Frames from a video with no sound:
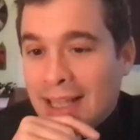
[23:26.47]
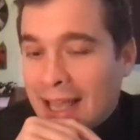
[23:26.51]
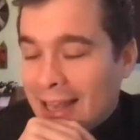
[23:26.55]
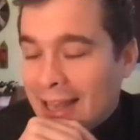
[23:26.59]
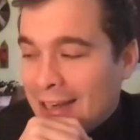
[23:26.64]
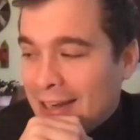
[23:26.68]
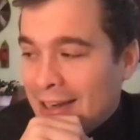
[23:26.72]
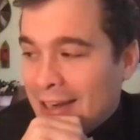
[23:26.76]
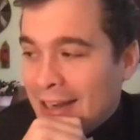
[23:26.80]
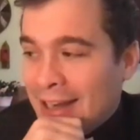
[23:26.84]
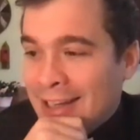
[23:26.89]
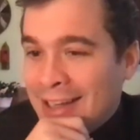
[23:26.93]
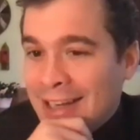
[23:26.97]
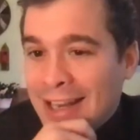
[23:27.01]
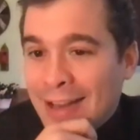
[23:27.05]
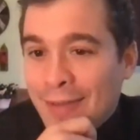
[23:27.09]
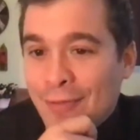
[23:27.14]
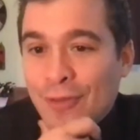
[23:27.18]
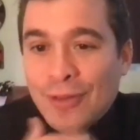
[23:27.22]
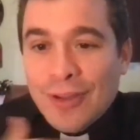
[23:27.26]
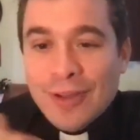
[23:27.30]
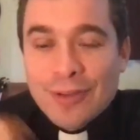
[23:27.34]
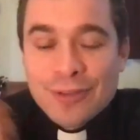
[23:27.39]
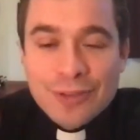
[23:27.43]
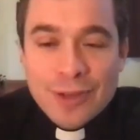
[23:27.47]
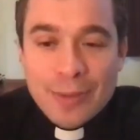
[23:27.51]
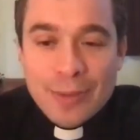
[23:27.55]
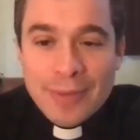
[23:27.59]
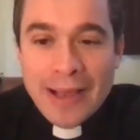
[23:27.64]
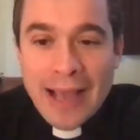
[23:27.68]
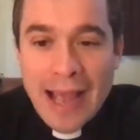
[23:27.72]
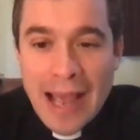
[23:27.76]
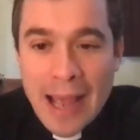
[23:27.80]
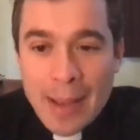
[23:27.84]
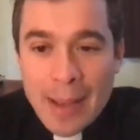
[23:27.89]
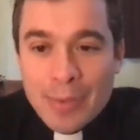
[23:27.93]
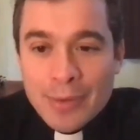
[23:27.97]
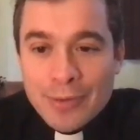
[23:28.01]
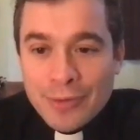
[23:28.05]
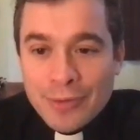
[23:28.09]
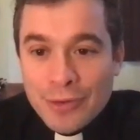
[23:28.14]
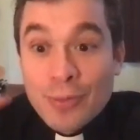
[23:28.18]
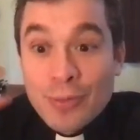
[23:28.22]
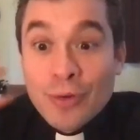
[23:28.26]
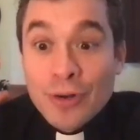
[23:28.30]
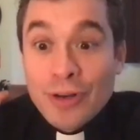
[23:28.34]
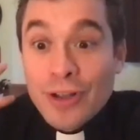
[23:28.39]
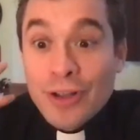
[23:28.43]
And if something
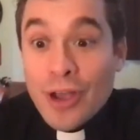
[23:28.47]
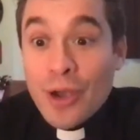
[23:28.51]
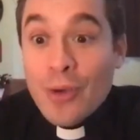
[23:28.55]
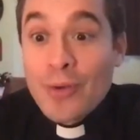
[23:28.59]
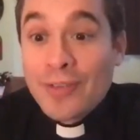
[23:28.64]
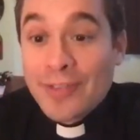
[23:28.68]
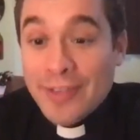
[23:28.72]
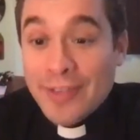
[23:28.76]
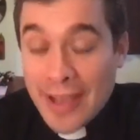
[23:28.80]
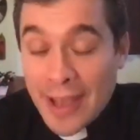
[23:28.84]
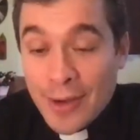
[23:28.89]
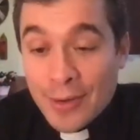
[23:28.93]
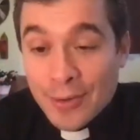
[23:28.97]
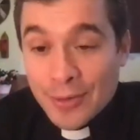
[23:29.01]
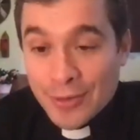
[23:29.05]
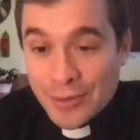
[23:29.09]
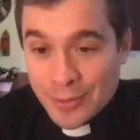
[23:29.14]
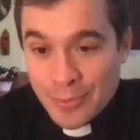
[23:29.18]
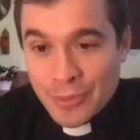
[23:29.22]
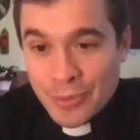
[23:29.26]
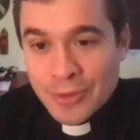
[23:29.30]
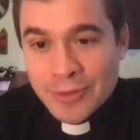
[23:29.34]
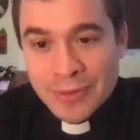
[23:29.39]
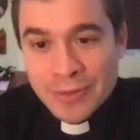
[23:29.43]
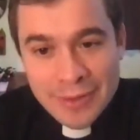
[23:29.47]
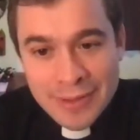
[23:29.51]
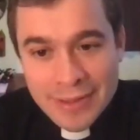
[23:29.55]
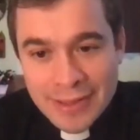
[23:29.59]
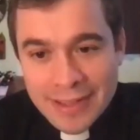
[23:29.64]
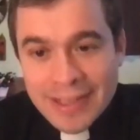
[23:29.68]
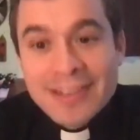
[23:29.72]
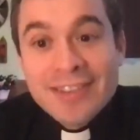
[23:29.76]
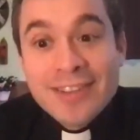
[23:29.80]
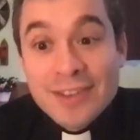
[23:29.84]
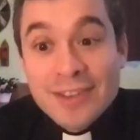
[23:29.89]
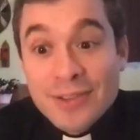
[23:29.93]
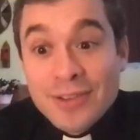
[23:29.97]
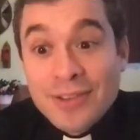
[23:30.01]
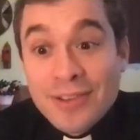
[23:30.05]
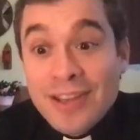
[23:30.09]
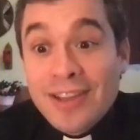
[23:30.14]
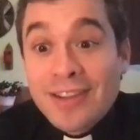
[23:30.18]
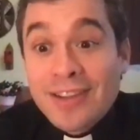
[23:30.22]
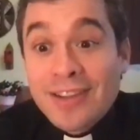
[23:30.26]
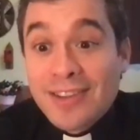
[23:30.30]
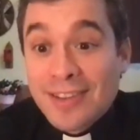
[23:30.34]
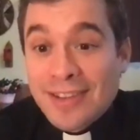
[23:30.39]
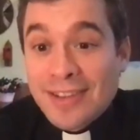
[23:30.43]
happens, you want to go and tell someone this
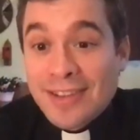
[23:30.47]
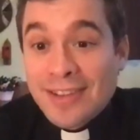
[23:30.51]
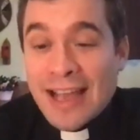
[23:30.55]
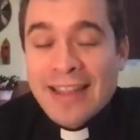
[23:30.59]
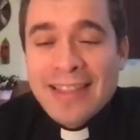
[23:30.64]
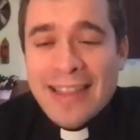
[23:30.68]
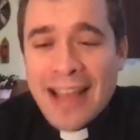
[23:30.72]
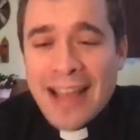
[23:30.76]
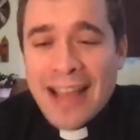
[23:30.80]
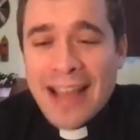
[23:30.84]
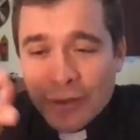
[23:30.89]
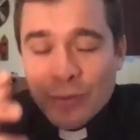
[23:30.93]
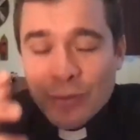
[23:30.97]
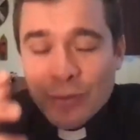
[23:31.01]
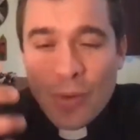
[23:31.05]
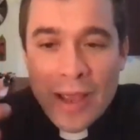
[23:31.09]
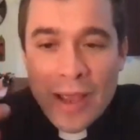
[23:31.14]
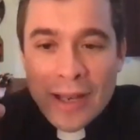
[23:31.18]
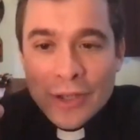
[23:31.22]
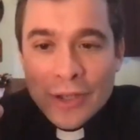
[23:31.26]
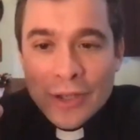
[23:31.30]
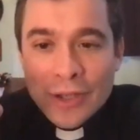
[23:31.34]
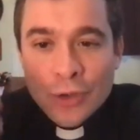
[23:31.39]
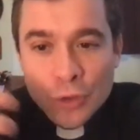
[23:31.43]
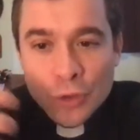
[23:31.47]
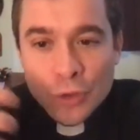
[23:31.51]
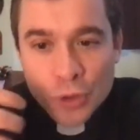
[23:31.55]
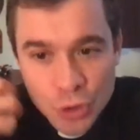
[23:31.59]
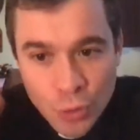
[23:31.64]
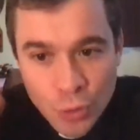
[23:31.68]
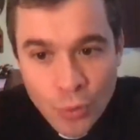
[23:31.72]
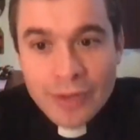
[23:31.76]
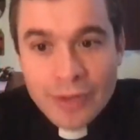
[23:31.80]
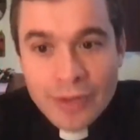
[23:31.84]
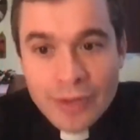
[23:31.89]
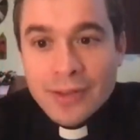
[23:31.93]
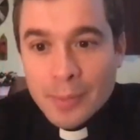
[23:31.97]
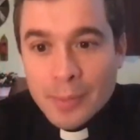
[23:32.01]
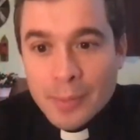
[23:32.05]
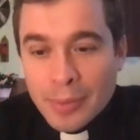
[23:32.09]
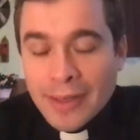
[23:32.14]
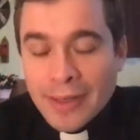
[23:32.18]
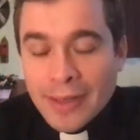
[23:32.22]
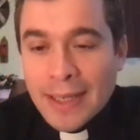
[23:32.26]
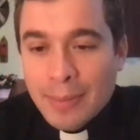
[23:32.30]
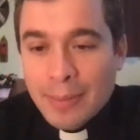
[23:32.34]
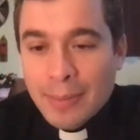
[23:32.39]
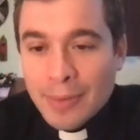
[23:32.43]
is, and that's where your joy is
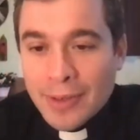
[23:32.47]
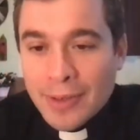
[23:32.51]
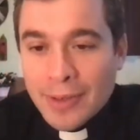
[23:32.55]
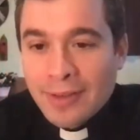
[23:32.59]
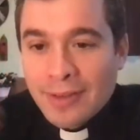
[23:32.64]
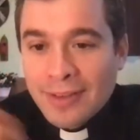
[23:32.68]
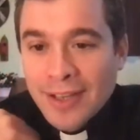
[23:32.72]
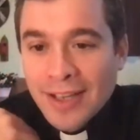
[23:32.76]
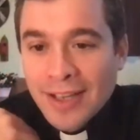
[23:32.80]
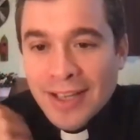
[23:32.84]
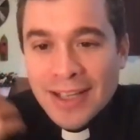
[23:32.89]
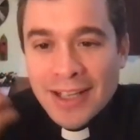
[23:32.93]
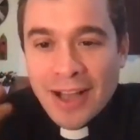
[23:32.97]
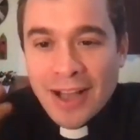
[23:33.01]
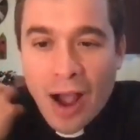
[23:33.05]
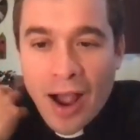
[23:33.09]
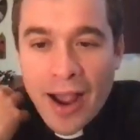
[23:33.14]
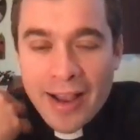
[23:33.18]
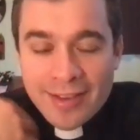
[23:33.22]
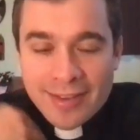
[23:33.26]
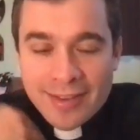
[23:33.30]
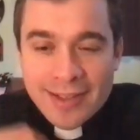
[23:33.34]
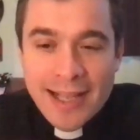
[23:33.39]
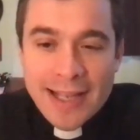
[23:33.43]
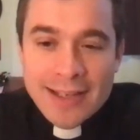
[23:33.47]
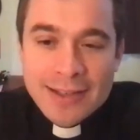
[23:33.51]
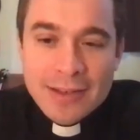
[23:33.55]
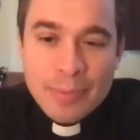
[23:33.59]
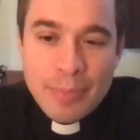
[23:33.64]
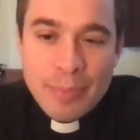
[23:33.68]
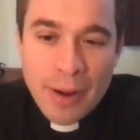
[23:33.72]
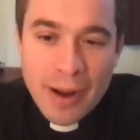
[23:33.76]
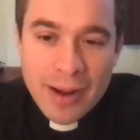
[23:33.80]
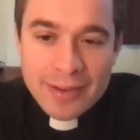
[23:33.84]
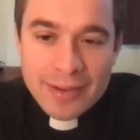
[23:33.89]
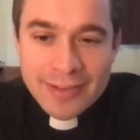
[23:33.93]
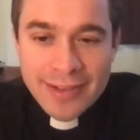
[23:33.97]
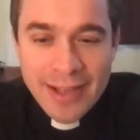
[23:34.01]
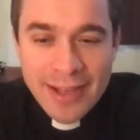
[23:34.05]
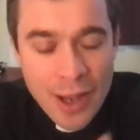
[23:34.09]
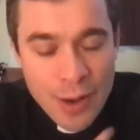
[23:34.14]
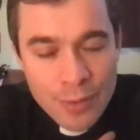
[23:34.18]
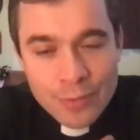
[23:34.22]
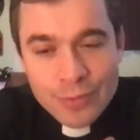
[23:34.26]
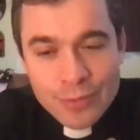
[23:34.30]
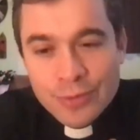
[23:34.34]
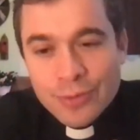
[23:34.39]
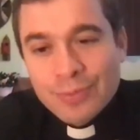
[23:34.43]
complete, because isolated by
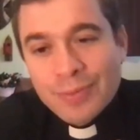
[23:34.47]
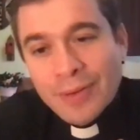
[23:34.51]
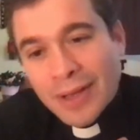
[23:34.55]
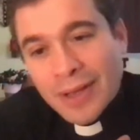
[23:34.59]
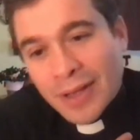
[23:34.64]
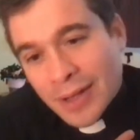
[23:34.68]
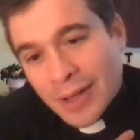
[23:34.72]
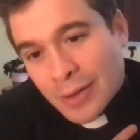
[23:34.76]
ourselves,